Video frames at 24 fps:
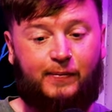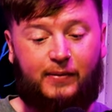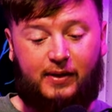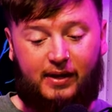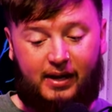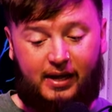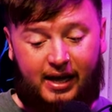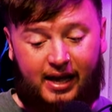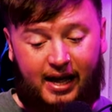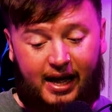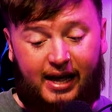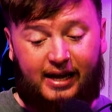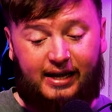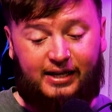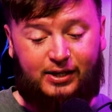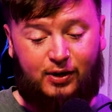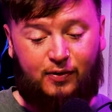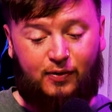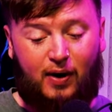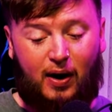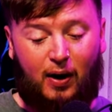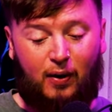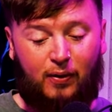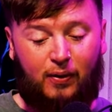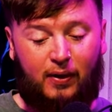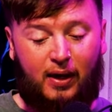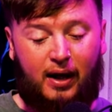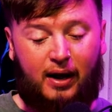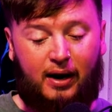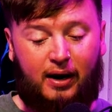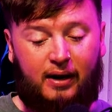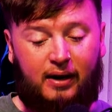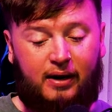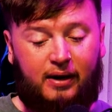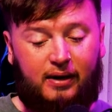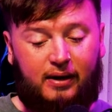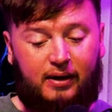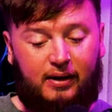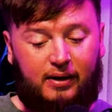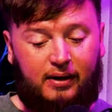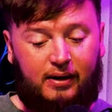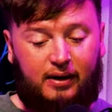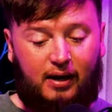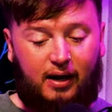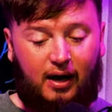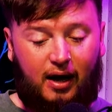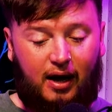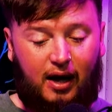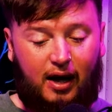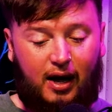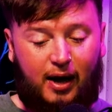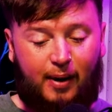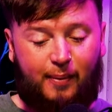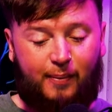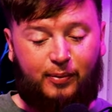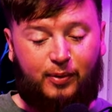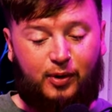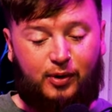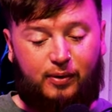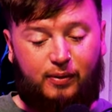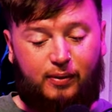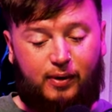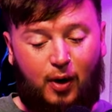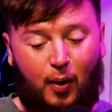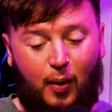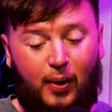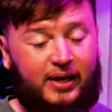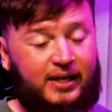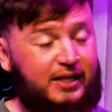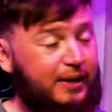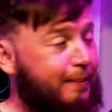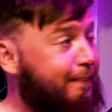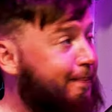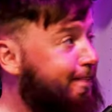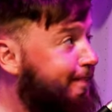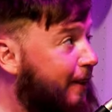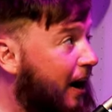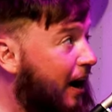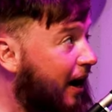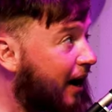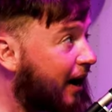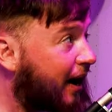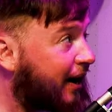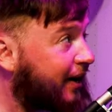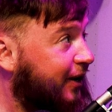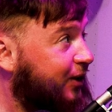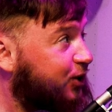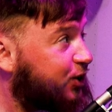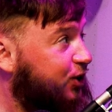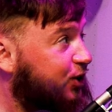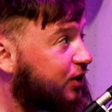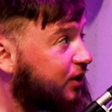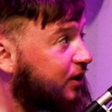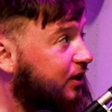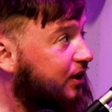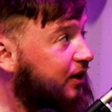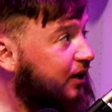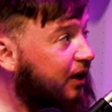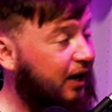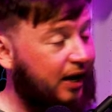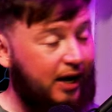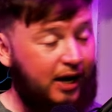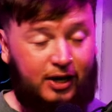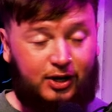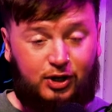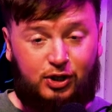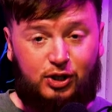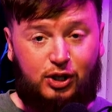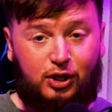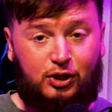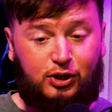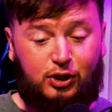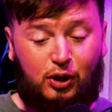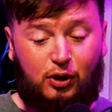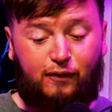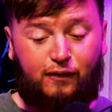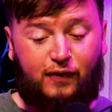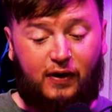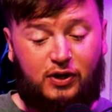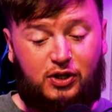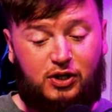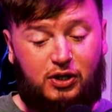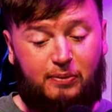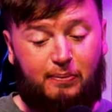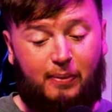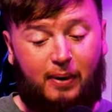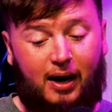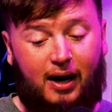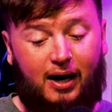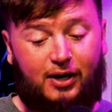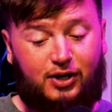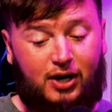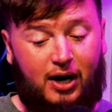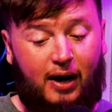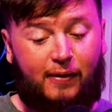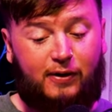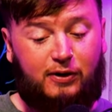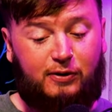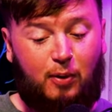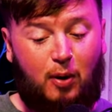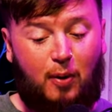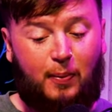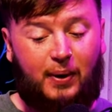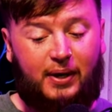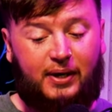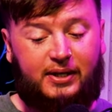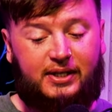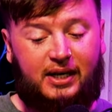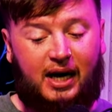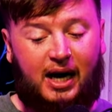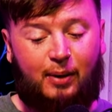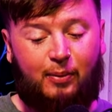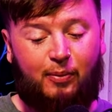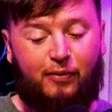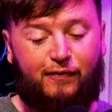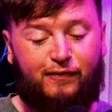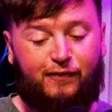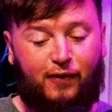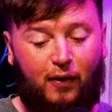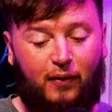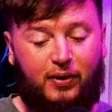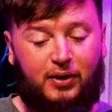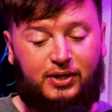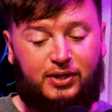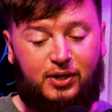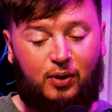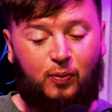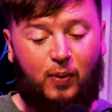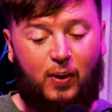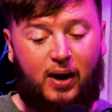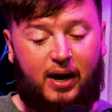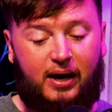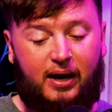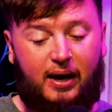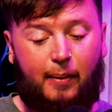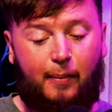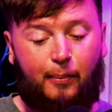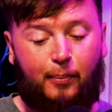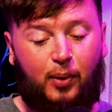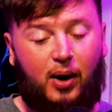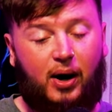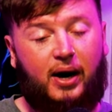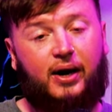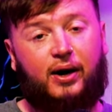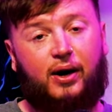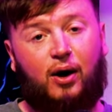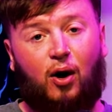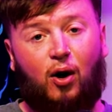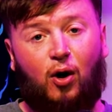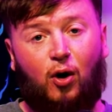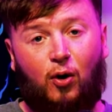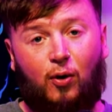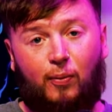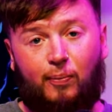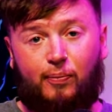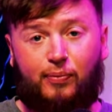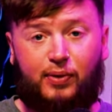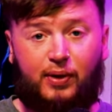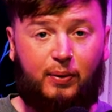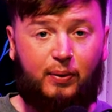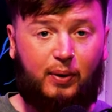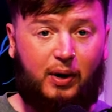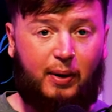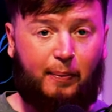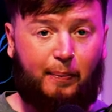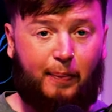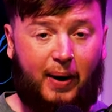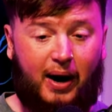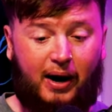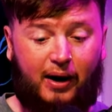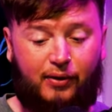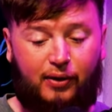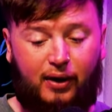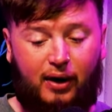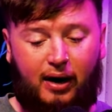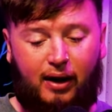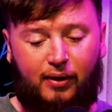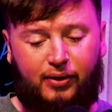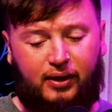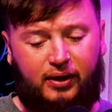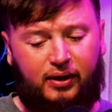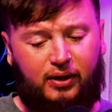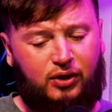It is around then. Going into March, just the two fixtures in March at this moment in time with Forest away and Brighton at home. I think we could back that. I think